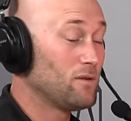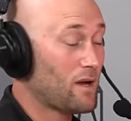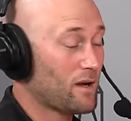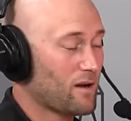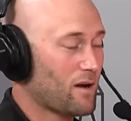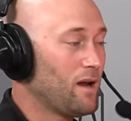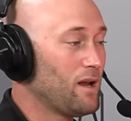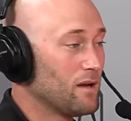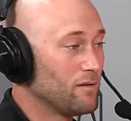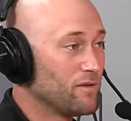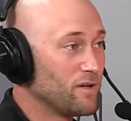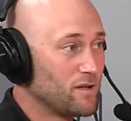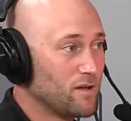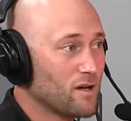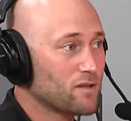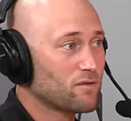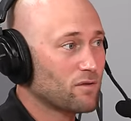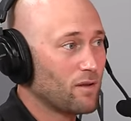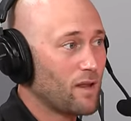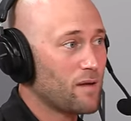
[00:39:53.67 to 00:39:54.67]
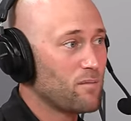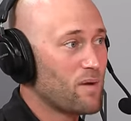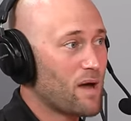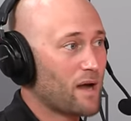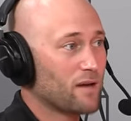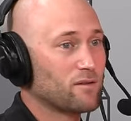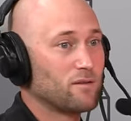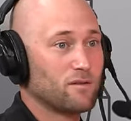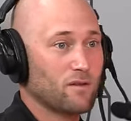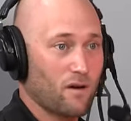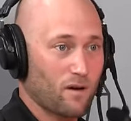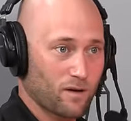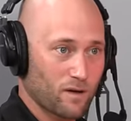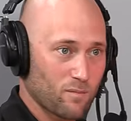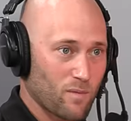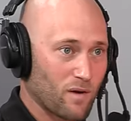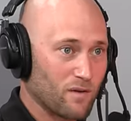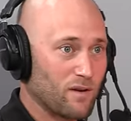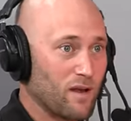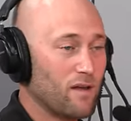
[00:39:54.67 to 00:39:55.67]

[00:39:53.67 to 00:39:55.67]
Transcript: not kind of, it does relate back to talking about